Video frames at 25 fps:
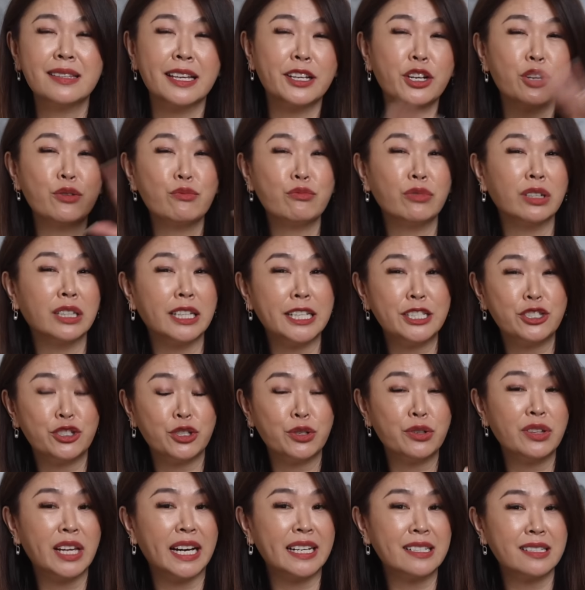They don't really
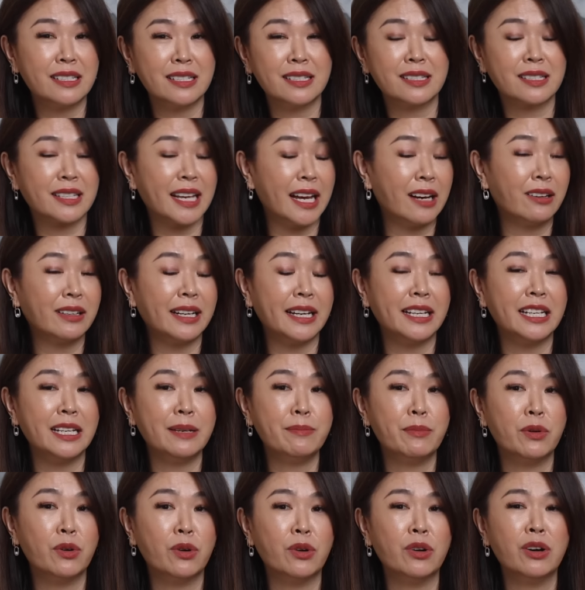do that discount
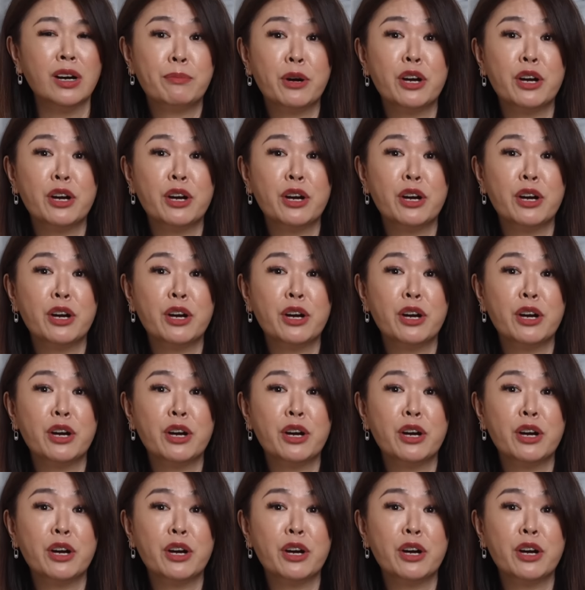anymore.